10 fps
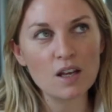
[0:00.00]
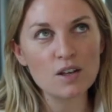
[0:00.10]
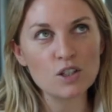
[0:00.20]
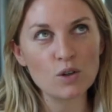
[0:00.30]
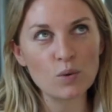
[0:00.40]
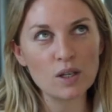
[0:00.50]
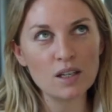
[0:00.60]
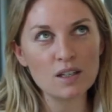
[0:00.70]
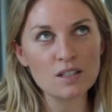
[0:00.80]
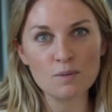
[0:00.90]
So
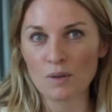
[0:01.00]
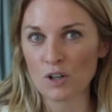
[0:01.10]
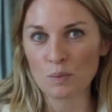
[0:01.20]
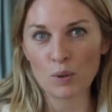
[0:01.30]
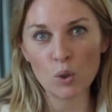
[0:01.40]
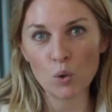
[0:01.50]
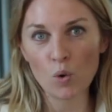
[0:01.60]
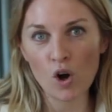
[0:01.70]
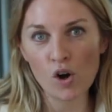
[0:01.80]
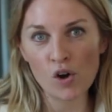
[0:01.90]
he has smeared poo
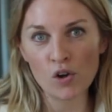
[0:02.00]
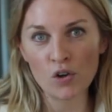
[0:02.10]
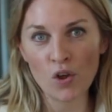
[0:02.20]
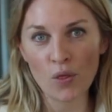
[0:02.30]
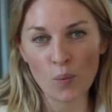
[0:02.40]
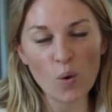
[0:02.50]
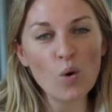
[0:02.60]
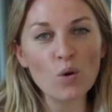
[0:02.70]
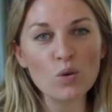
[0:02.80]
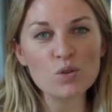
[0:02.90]
on the
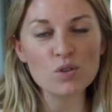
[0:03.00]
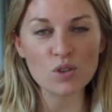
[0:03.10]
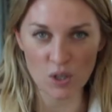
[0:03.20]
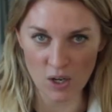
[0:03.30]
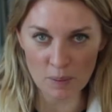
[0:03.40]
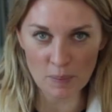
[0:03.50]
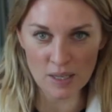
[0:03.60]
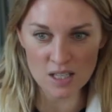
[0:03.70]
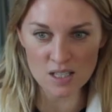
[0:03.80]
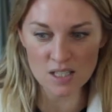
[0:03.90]
walls, the
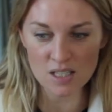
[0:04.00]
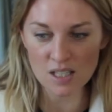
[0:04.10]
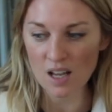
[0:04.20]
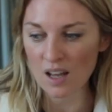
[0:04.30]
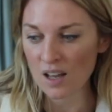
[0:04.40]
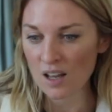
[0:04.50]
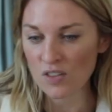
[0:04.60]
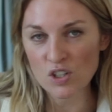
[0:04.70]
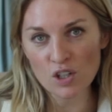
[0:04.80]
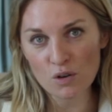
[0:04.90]
carpets,
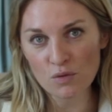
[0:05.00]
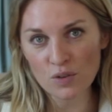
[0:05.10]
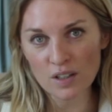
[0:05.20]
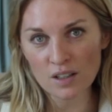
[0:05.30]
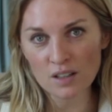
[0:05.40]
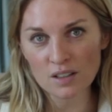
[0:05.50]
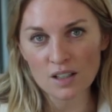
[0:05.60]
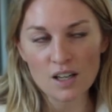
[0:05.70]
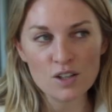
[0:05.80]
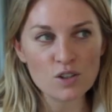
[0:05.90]
the sofa.
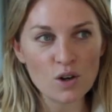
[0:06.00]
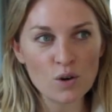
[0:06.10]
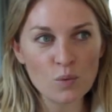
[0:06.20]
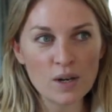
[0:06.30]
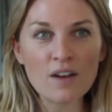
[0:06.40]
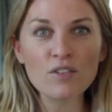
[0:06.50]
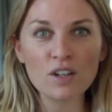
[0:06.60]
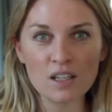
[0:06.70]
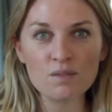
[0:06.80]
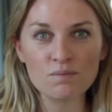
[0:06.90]
So whenever
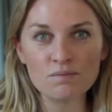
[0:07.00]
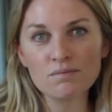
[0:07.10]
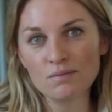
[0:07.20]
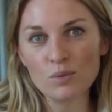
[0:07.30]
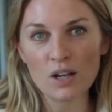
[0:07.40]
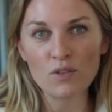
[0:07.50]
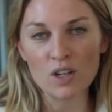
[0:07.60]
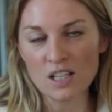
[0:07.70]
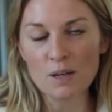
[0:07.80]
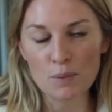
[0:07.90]
he
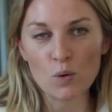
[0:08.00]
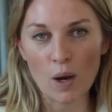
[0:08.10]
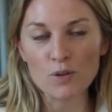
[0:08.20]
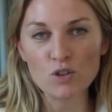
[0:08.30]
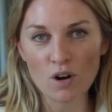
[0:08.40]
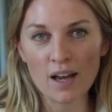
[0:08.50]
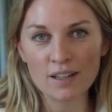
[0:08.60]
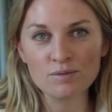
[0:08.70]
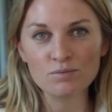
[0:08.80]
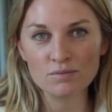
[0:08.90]
did a poo, I would try
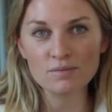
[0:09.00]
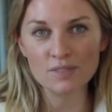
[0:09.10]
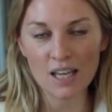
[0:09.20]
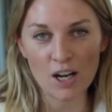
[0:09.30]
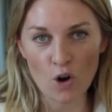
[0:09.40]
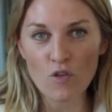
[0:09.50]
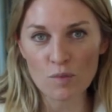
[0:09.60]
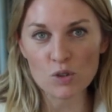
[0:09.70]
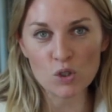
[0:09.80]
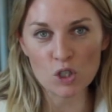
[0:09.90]
and get it off
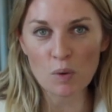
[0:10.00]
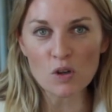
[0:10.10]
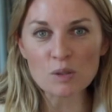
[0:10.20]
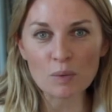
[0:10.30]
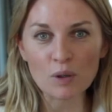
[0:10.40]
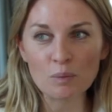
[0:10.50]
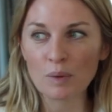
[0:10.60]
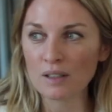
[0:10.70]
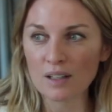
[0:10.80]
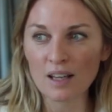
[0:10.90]
him as soon as possible.
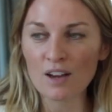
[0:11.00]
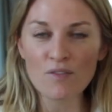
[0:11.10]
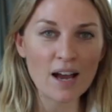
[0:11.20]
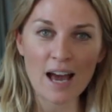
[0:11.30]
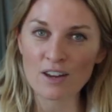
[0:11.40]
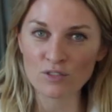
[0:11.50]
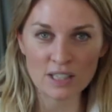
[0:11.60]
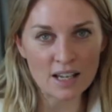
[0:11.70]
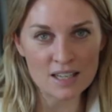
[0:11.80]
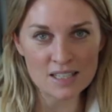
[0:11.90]
But if I hadn't
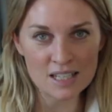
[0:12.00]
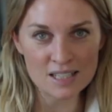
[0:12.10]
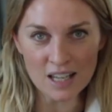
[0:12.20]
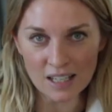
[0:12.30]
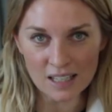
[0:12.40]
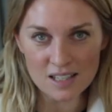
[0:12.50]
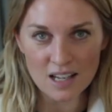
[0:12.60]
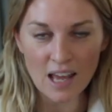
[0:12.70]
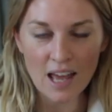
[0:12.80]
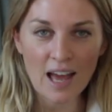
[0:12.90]
realized he had done it,
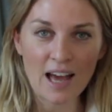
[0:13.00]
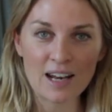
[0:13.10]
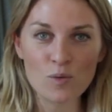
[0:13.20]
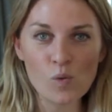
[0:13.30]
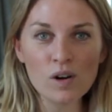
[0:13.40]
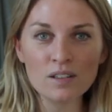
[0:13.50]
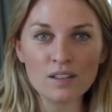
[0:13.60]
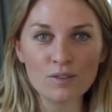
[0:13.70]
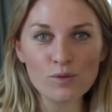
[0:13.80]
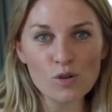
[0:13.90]
and in one
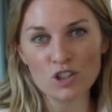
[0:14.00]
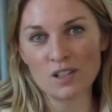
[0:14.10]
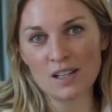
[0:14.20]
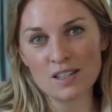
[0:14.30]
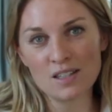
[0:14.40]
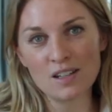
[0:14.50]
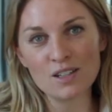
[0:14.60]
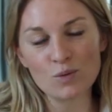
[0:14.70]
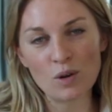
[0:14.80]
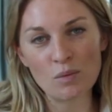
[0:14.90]
unfortunate
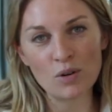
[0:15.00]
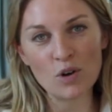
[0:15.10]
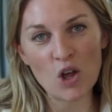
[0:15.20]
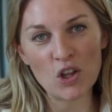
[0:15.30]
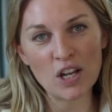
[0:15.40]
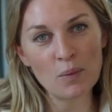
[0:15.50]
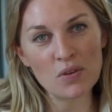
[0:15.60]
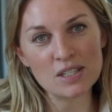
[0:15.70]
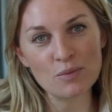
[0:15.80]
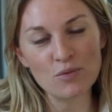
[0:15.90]
instant when we were on holiday
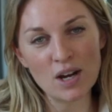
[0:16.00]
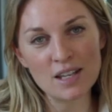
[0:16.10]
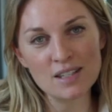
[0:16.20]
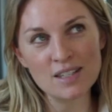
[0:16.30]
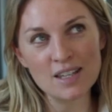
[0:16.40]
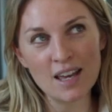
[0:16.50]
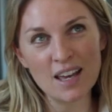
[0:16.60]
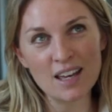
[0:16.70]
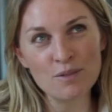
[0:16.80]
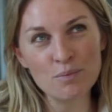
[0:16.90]
with some friends
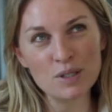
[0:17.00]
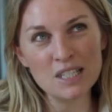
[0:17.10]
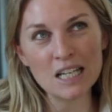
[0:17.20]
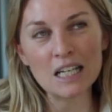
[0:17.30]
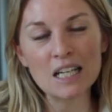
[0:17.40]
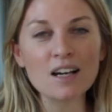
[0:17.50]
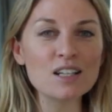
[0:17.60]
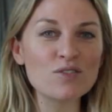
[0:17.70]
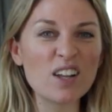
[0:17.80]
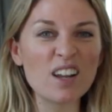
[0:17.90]
in a particularly
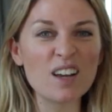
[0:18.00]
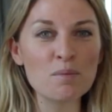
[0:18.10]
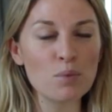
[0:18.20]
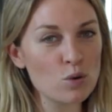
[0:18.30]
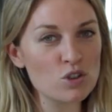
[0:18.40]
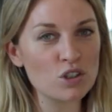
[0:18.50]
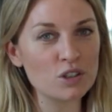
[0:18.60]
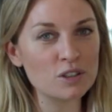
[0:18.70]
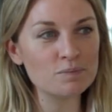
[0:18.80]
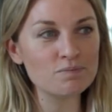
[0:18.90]
nice villa in
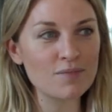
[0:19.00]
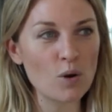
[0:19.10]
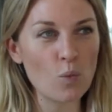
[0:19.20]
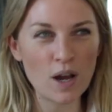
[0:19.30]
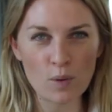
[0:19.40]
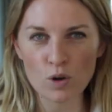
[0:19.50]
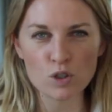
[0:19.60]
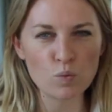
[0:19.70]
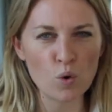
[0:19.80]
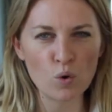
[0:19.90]
Portugal,
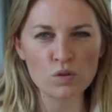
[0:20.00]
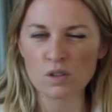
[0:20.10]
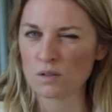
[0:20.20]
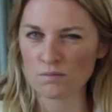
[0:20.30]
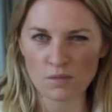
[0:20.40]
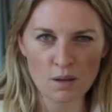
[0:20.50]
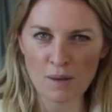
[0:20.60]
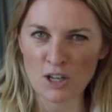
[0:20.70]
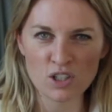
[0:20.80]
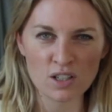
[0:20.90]
whitewashed walls,
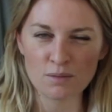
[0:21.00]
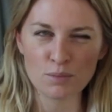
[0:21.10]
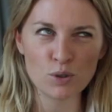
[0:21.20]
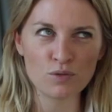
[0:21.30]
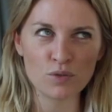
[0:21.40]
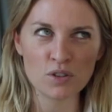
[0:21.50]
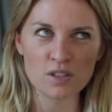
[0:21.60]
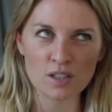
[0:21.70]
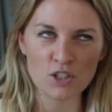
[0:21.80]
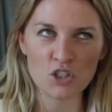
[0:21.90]
imagine it, beautiful,
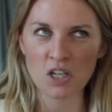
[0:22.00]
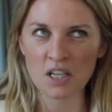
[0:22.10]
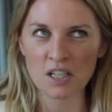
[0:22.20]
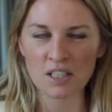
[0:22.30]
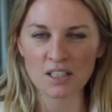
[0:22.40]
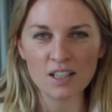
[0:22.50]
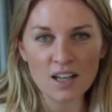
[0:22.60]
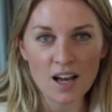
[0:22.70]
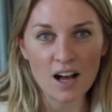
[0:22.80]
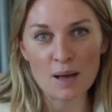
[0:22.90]
sun is shining,
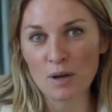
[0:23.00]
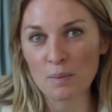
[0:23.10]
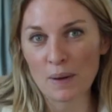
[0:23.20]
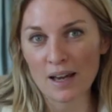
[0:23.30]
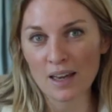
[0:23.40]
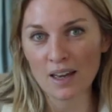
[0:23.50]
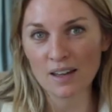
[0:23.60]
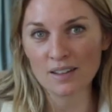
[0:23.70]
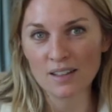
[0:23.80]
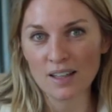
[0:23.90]
I'm
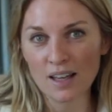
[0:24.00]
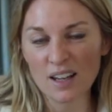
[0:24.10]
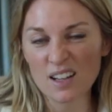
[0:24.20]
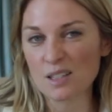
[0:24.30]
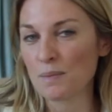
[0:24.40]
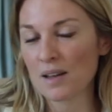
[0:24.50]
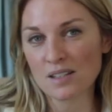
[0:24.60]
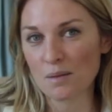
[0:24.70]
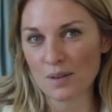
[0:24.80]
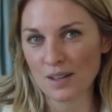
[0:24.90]
unpacking, and I smell
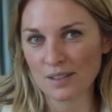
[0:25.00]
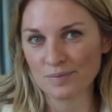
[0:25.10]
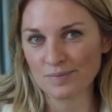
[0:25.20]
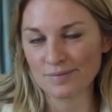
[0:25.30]
something.